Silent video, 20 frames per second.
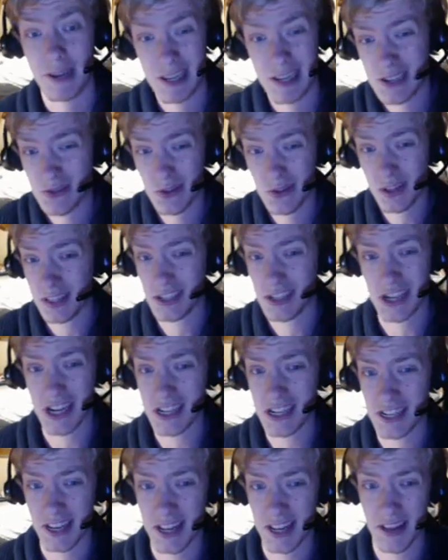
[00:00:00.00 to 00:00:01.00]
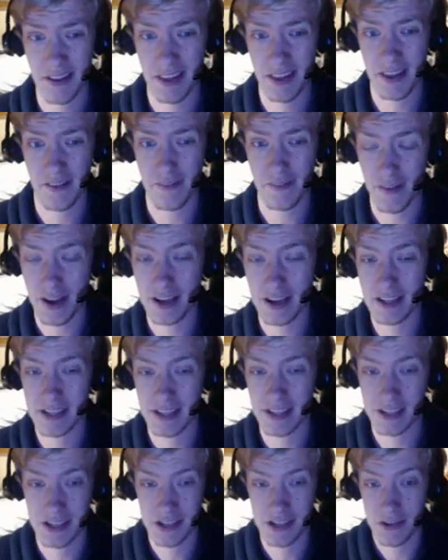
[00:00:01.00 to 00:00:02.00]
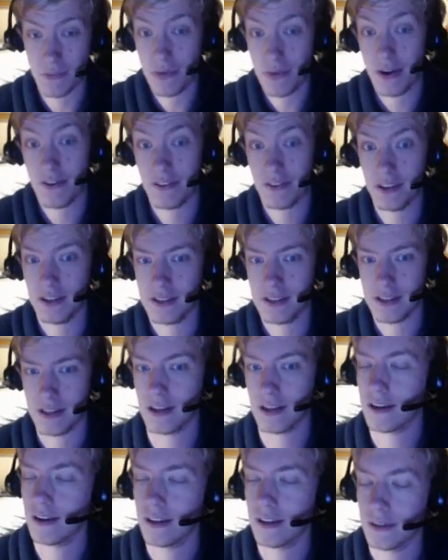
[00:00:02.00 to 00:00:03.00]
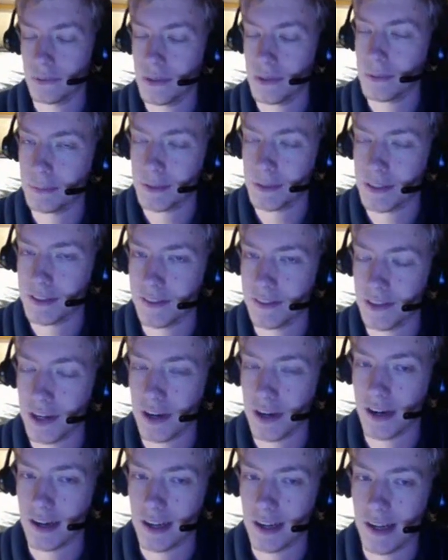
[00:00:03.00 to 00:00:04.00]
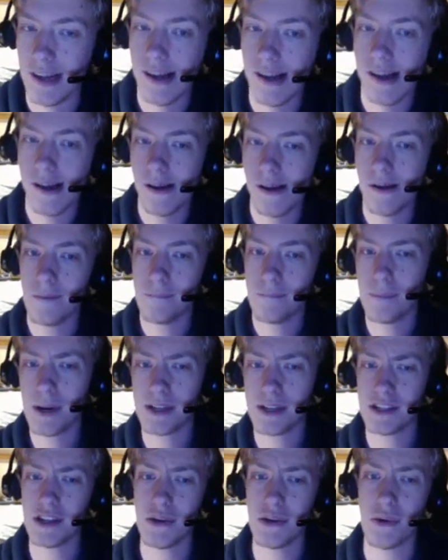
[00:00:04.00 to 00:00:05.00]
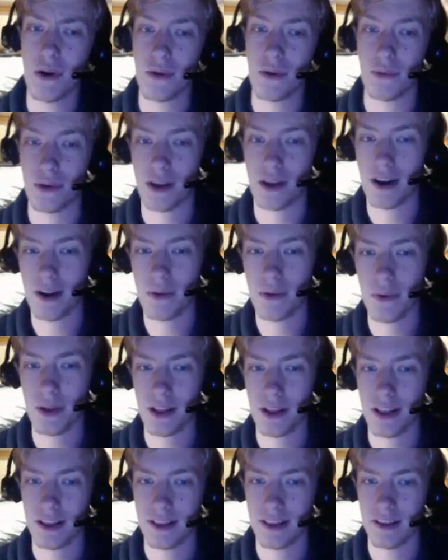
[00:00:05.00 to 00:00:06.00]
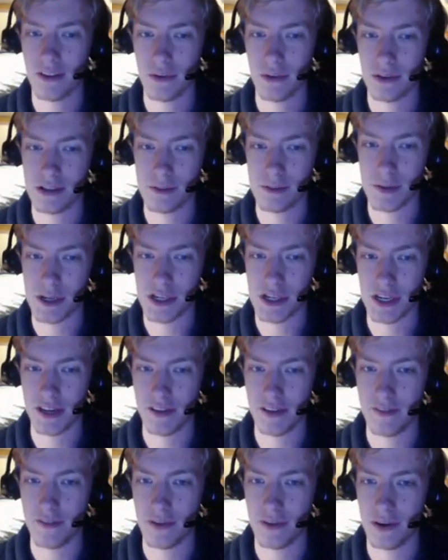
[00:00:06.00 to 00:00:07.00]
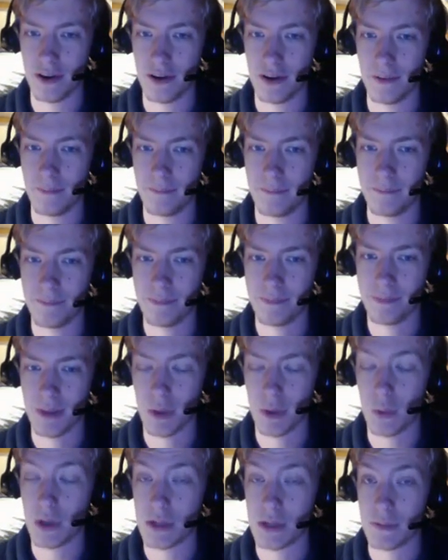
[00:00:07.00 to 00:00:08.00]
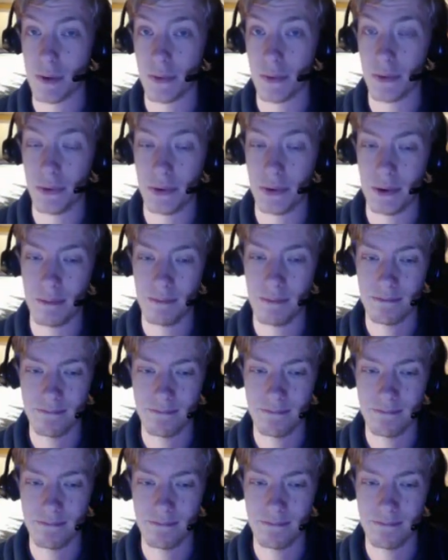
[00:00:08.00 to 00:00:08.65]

It doesn't really change any of the effects, it just re-released the card, reprint of the card, but it's new artwork, and I quite like this one, especially for Widespreak Ruin.